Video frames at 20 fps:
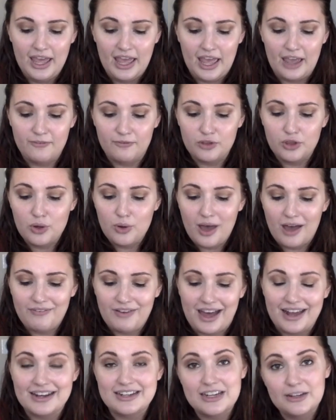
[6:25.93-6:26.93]
If you have
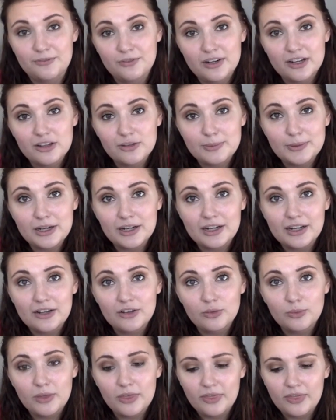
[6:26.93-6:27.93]
had a different
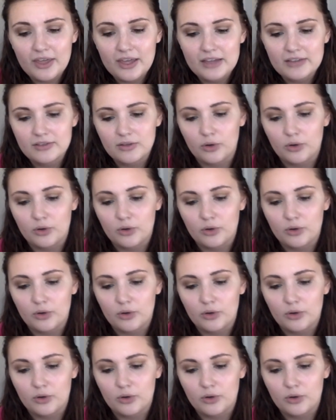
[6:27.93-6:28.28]
experience with this,